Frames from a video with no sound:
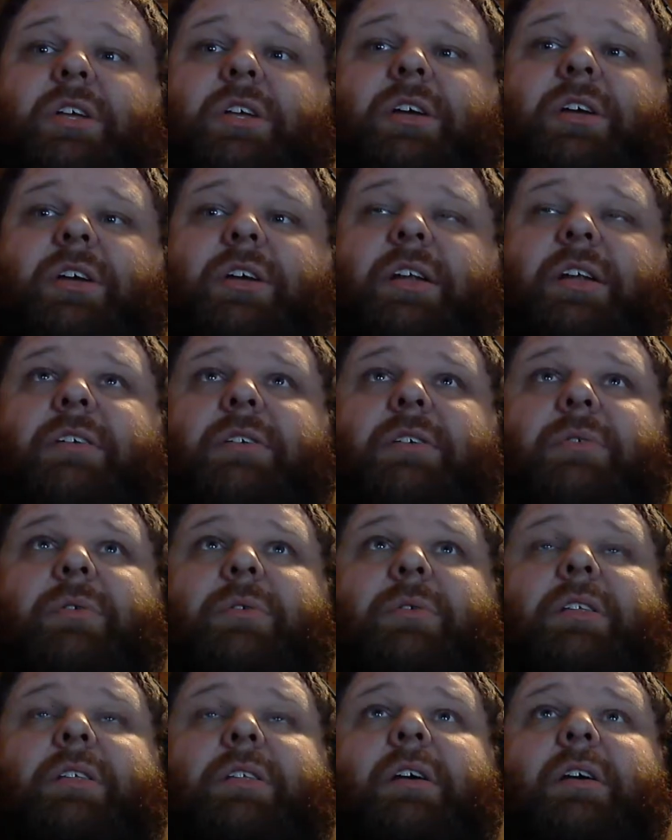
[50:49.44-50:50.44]
you got to deal
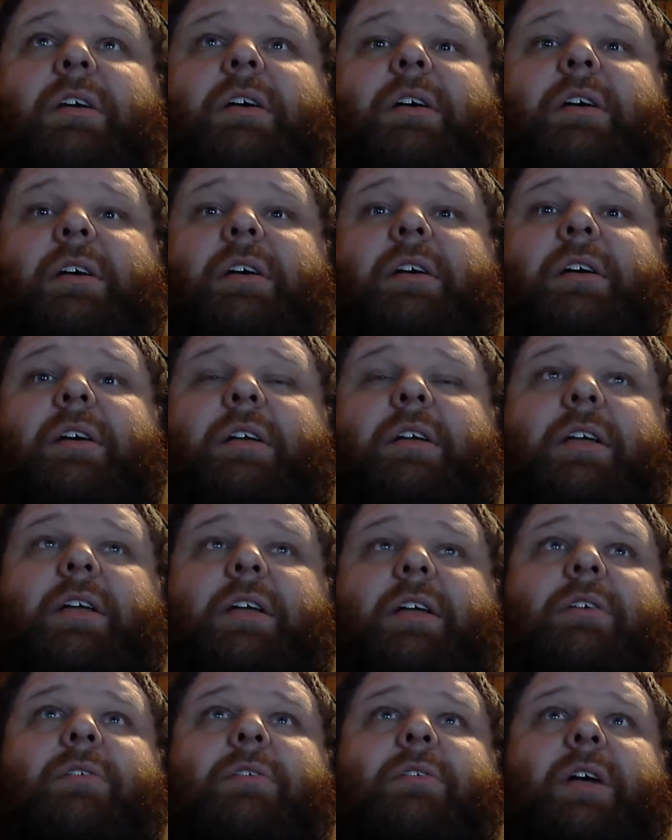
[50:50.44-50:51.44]
with, you
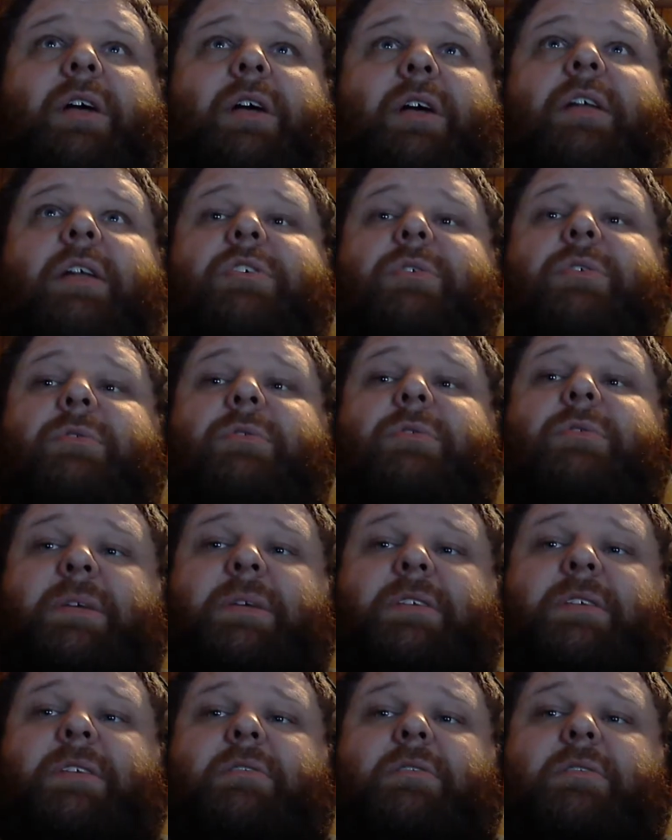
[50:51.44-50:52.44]
know. And it shoots
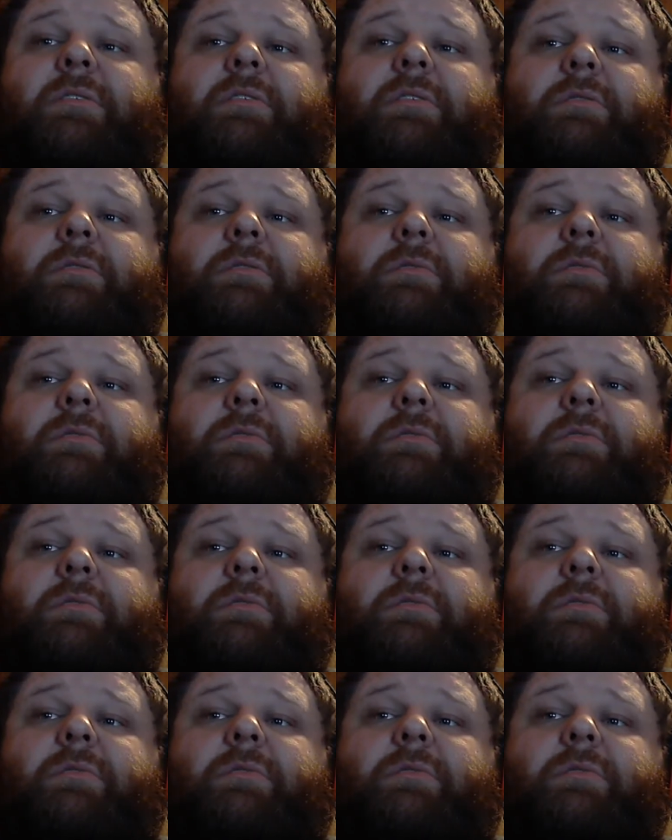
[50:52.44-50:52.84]
missiles,